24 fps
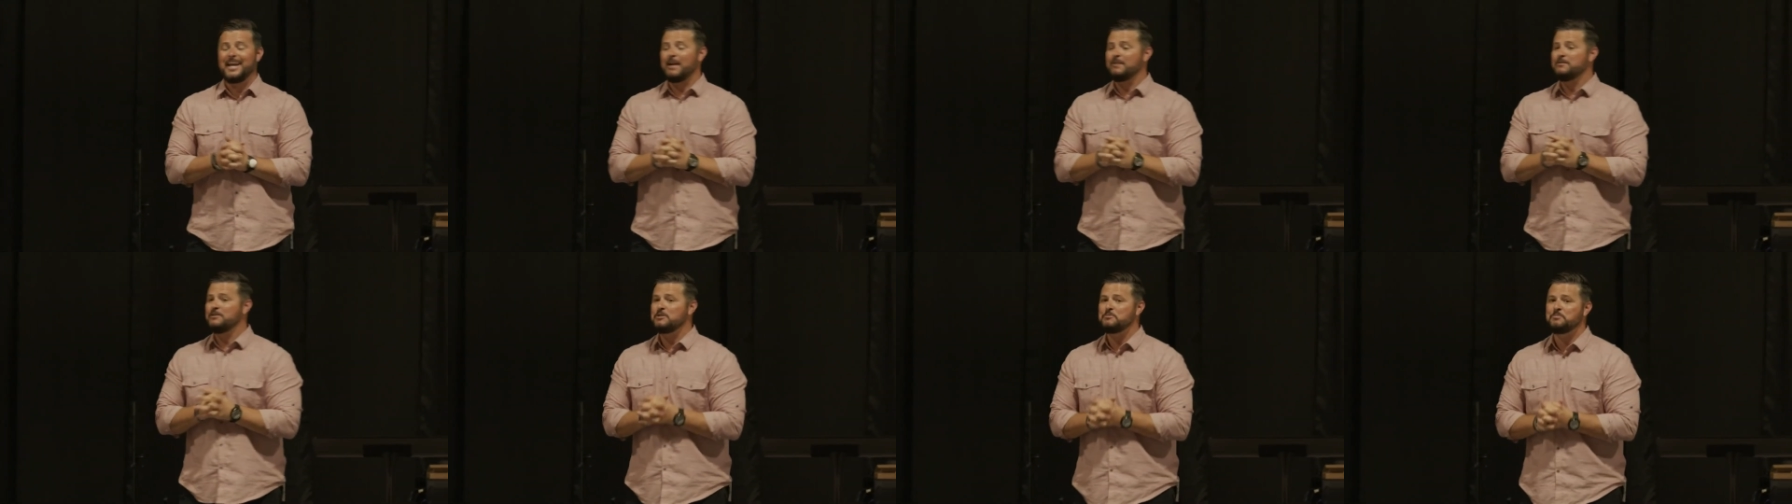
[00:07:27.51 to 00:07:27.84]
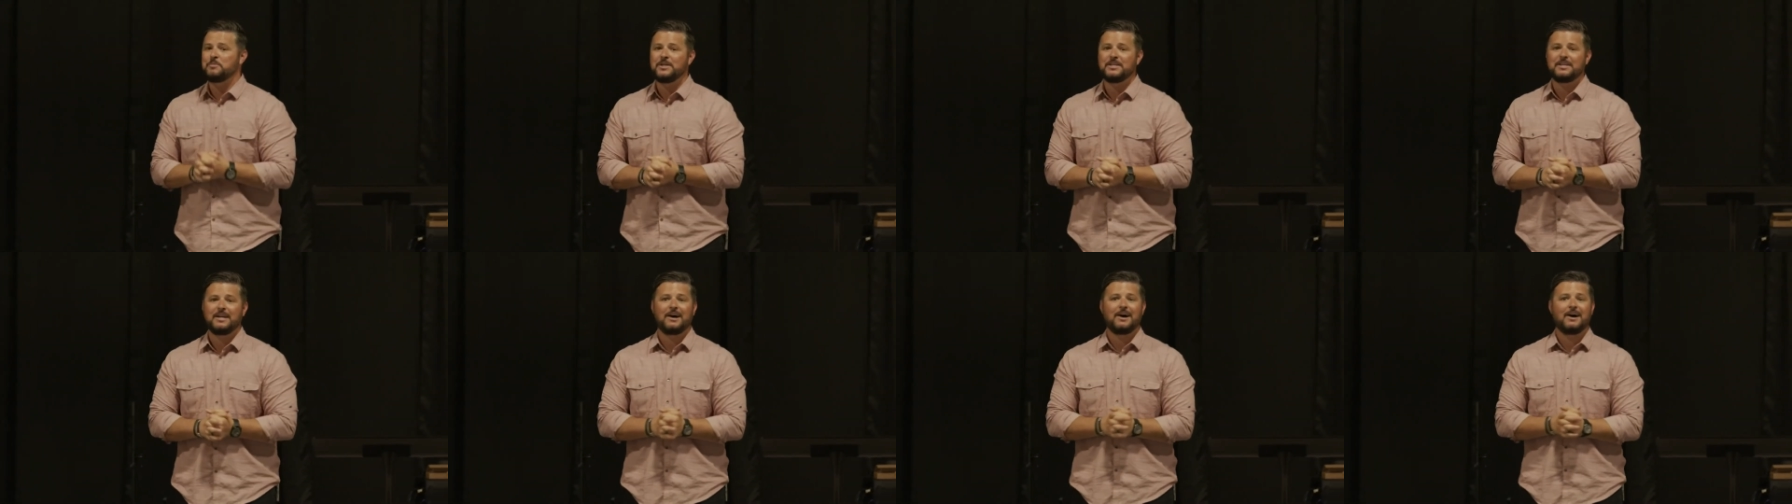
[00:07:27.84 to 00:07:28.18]
And I'm
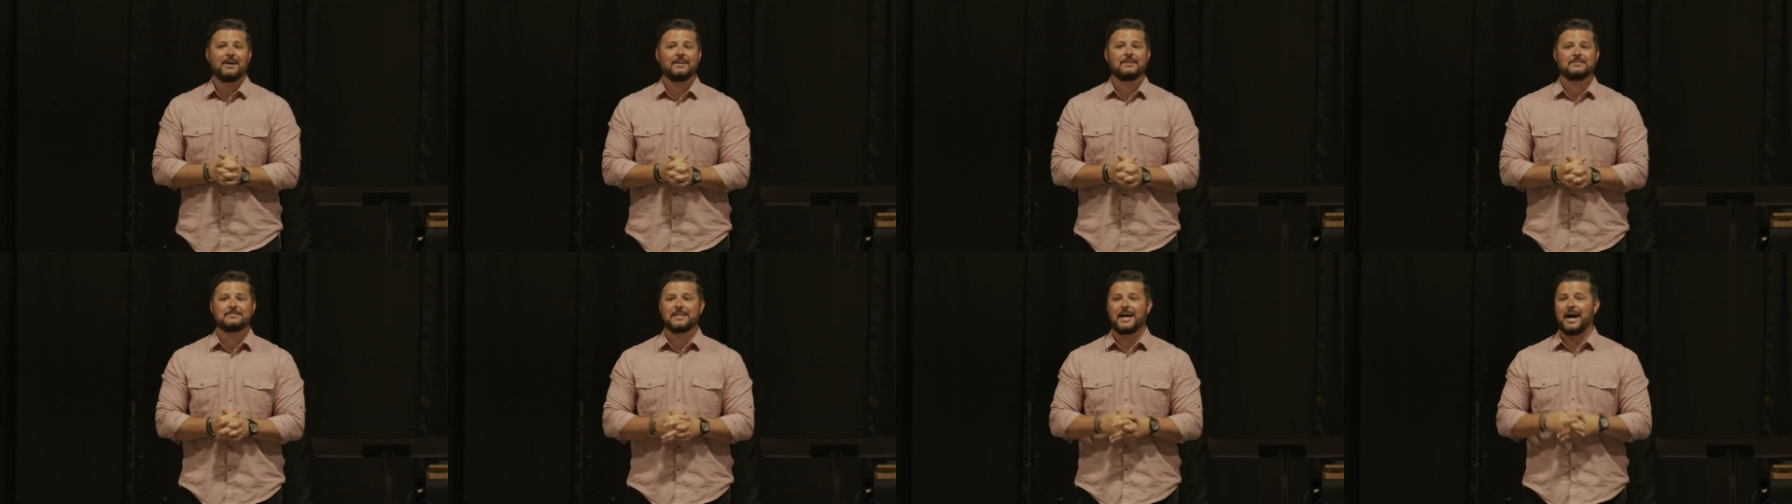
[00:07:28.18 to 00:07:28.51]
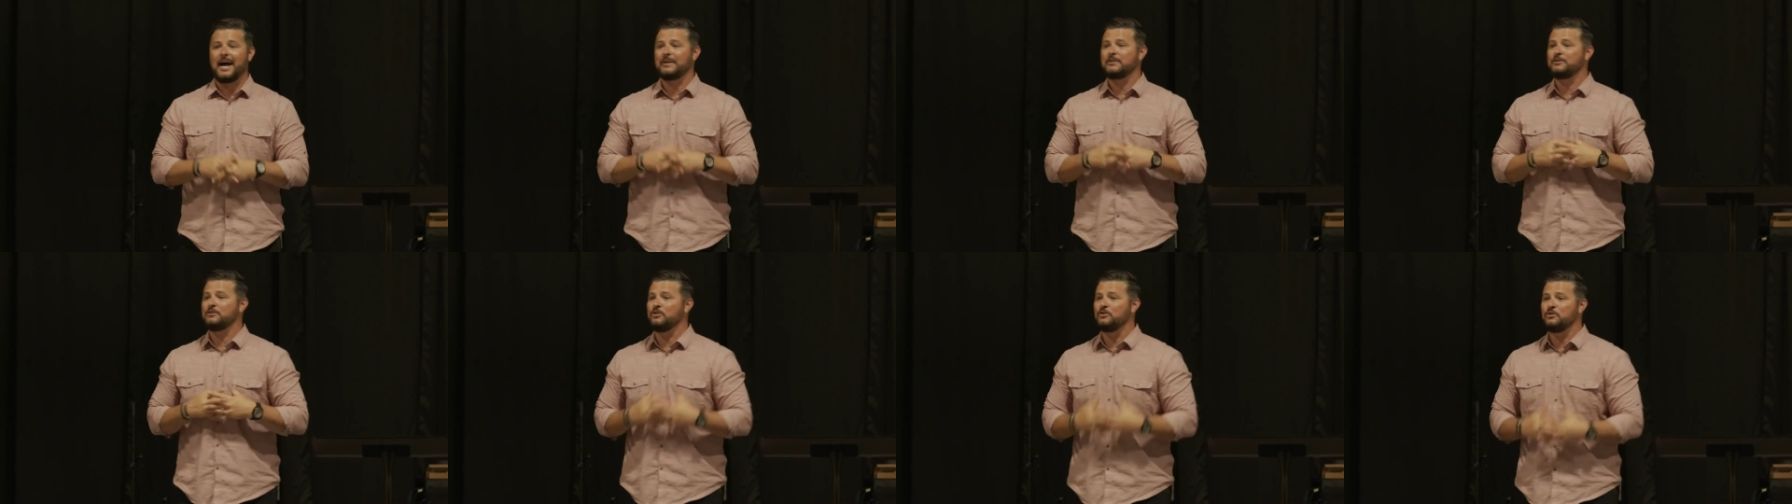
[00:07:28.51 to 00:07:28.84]
just being honest,
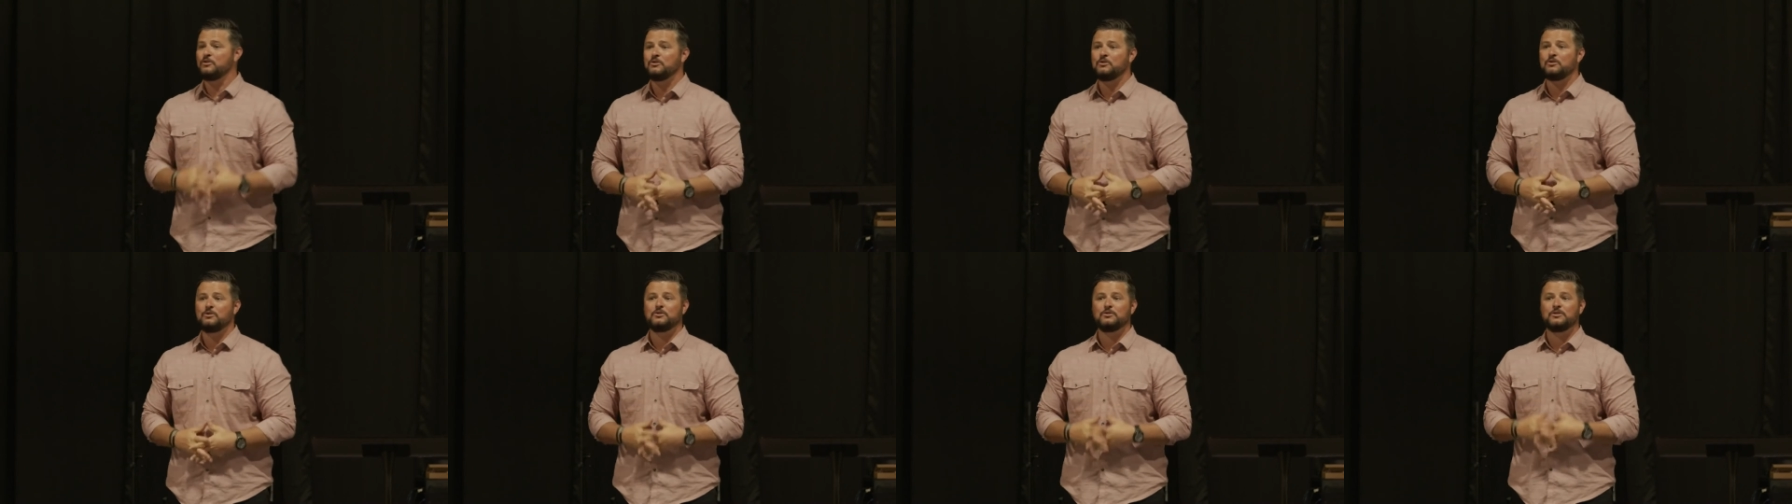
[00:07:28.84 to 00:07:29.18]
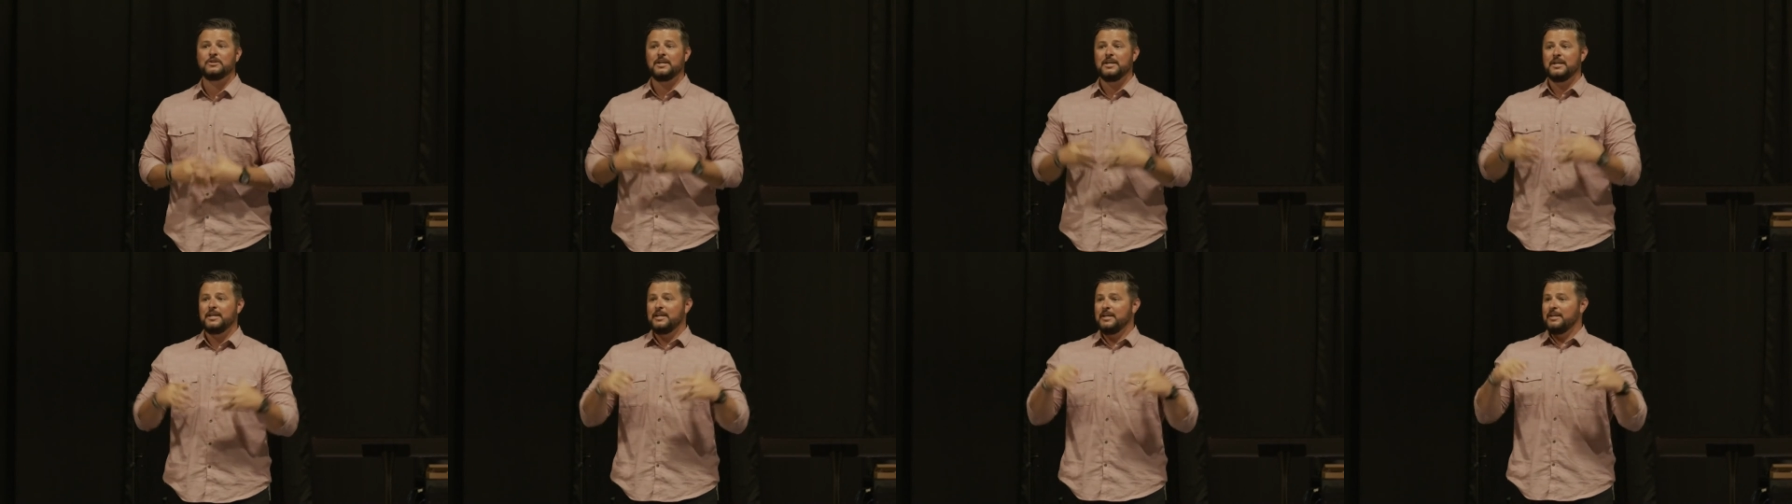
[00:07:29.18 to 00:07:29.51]
I
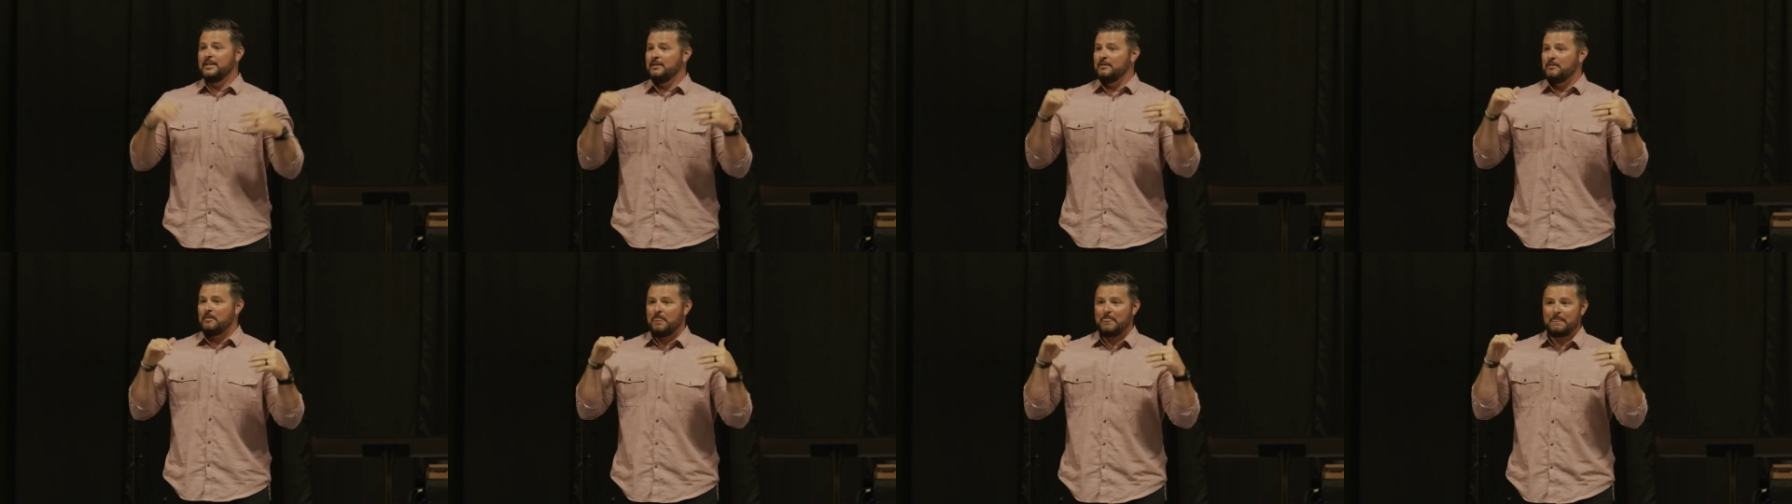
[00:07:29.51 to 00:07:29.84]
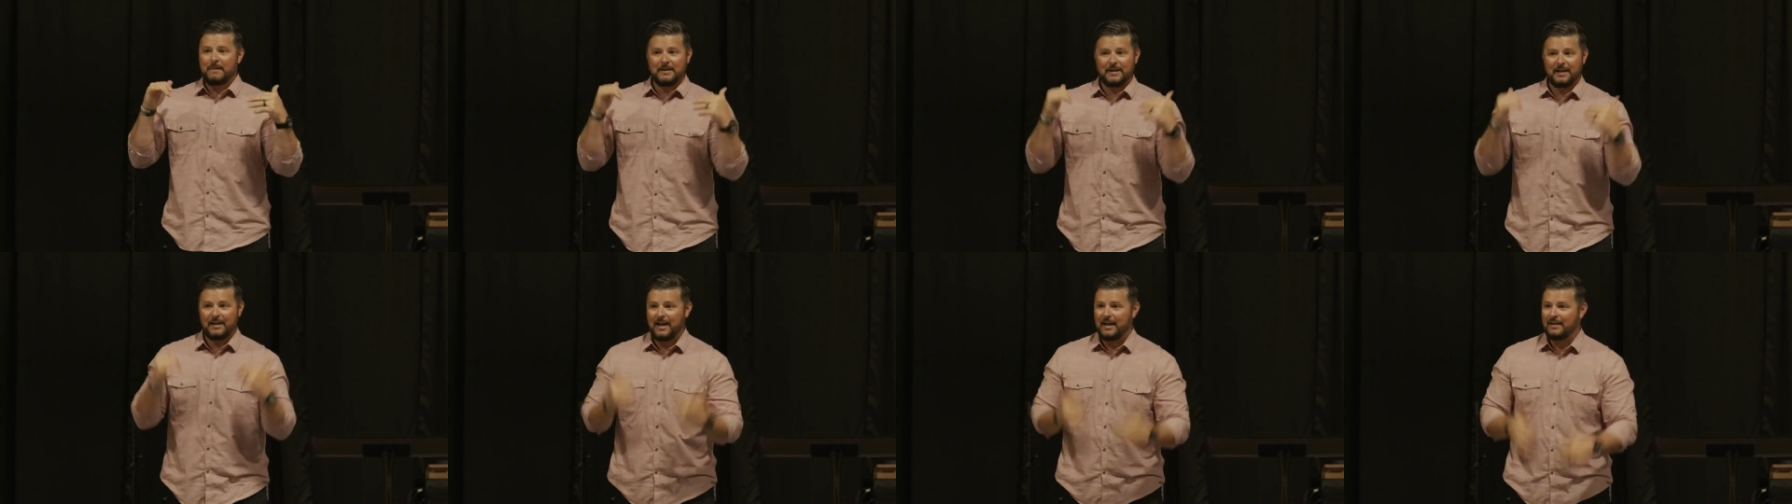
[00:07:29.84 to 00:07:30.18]
Googled
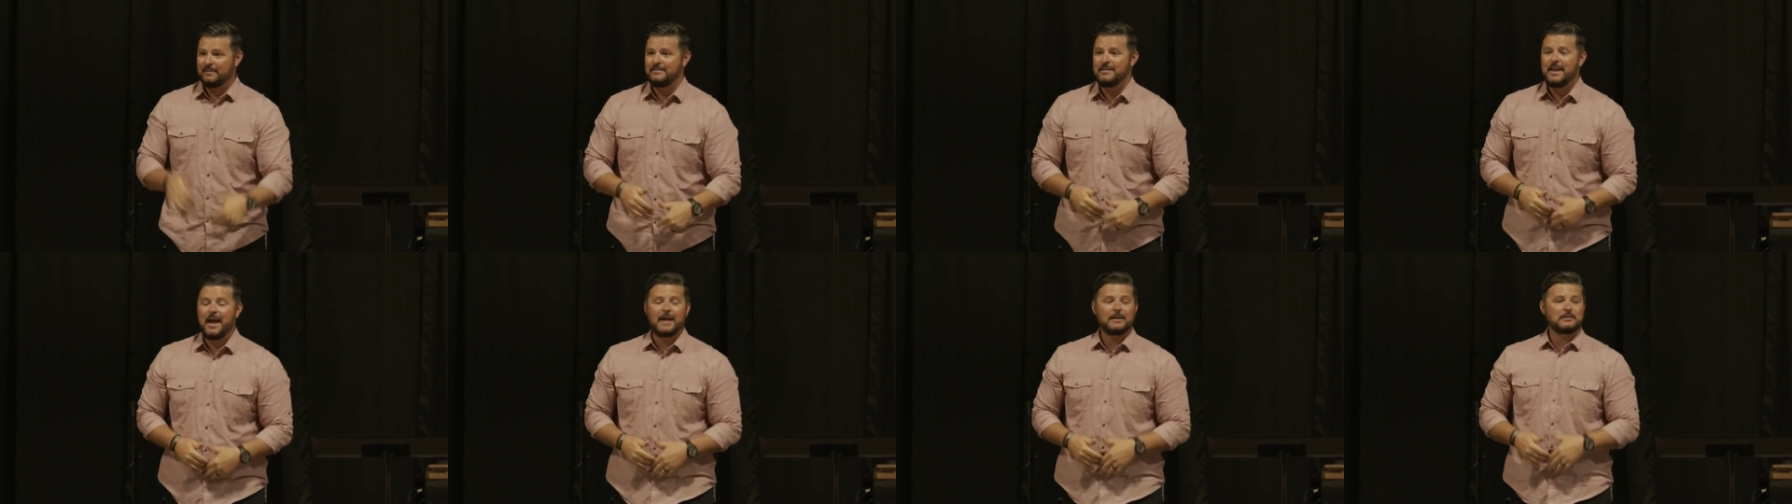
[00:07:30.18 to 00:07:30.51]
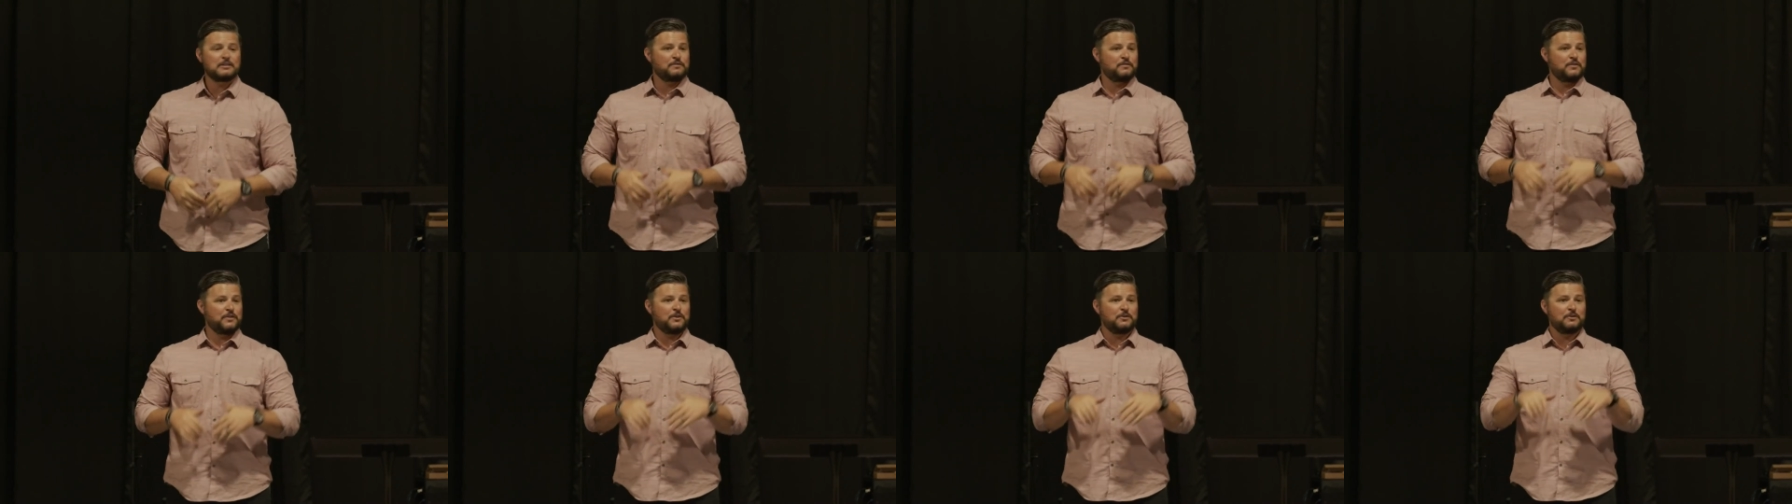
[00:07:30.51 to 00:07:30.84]

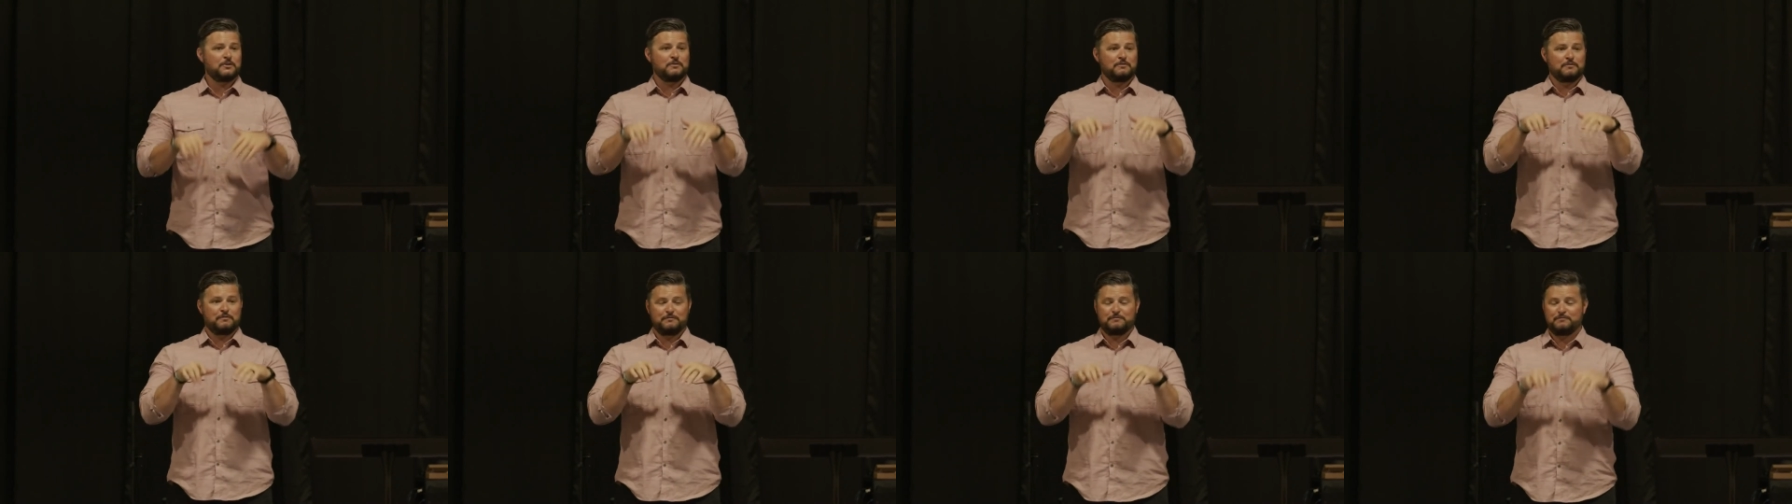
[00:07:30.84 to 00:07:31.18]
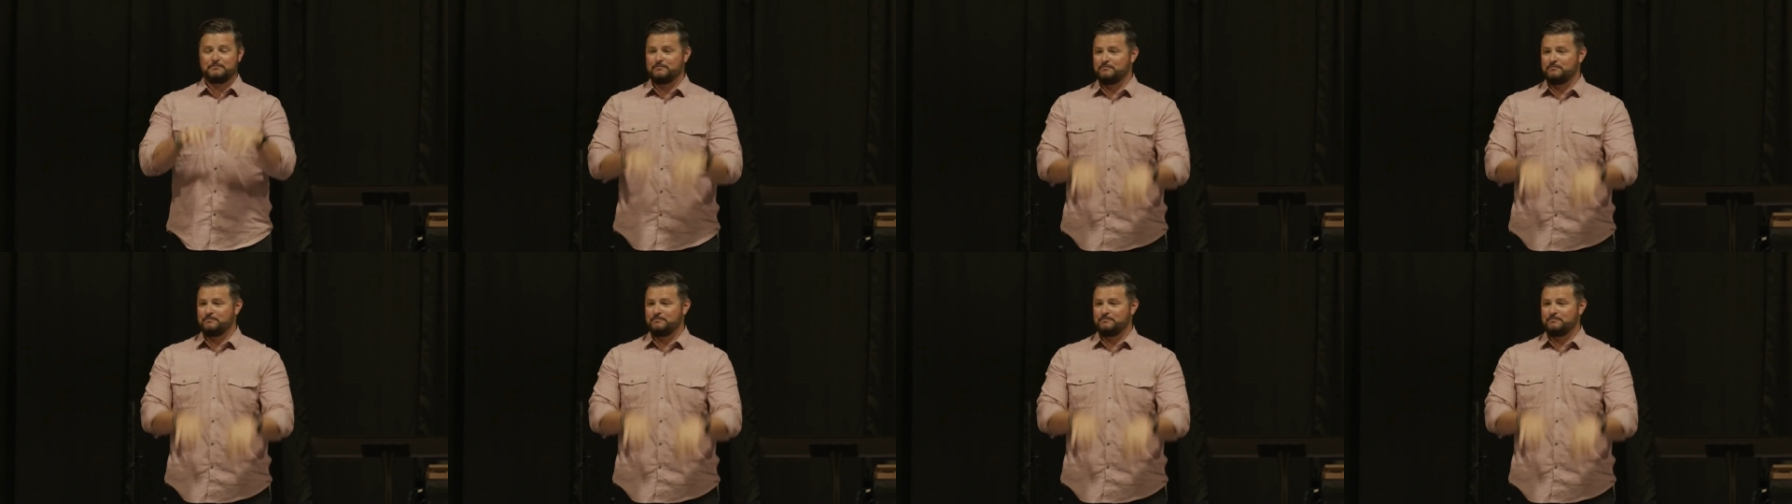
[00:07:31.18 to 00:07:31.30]
Nashville,